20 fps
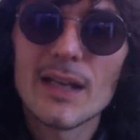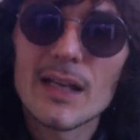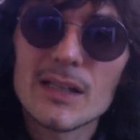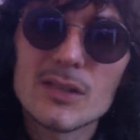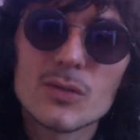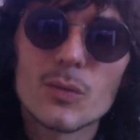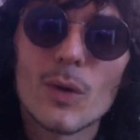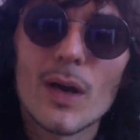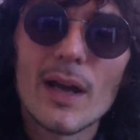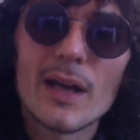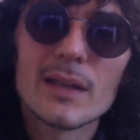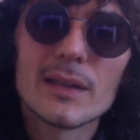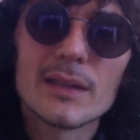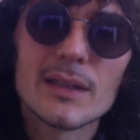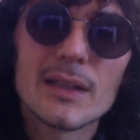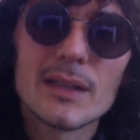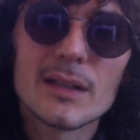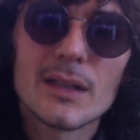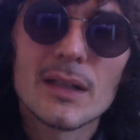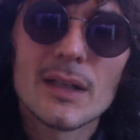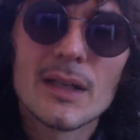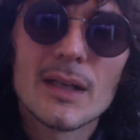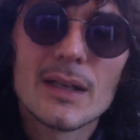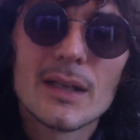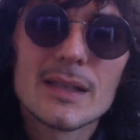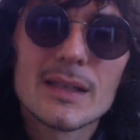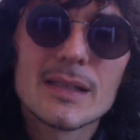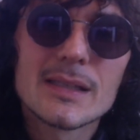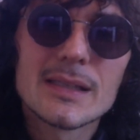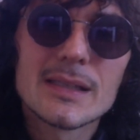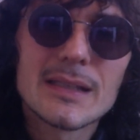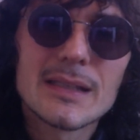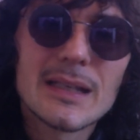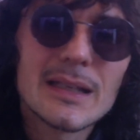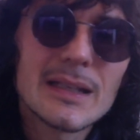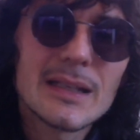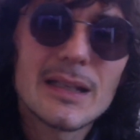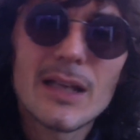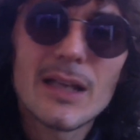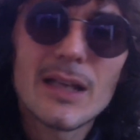And that's why I think
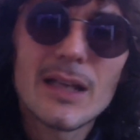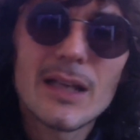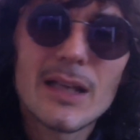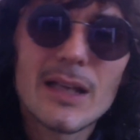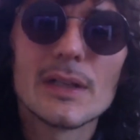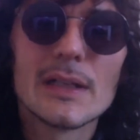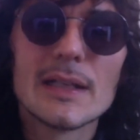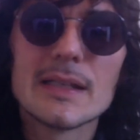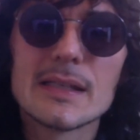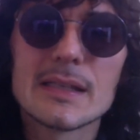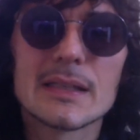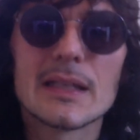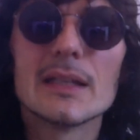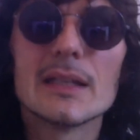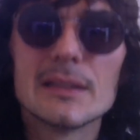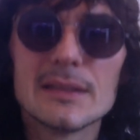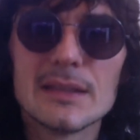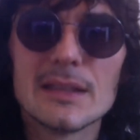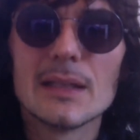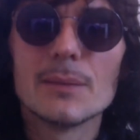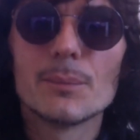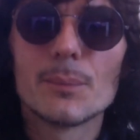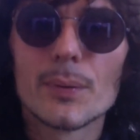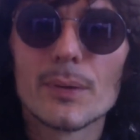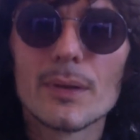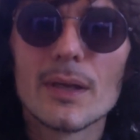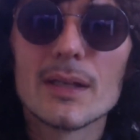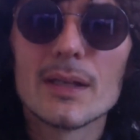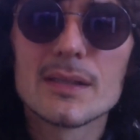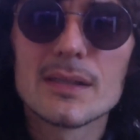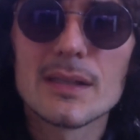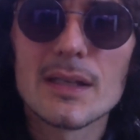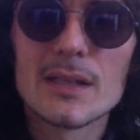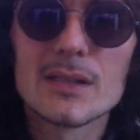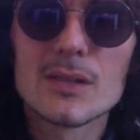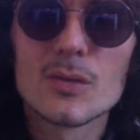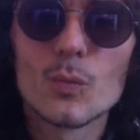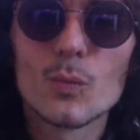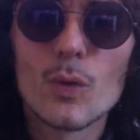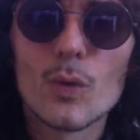skincare is not really skin deep.
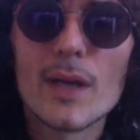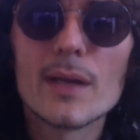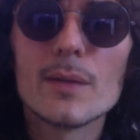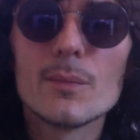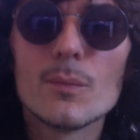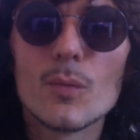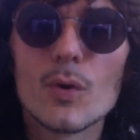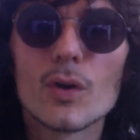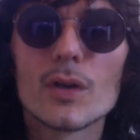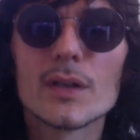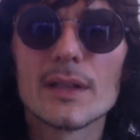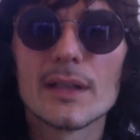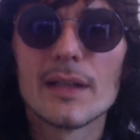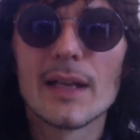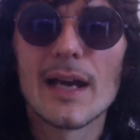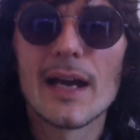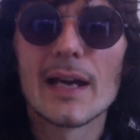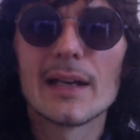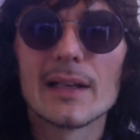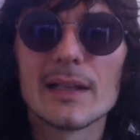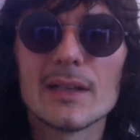It's way more than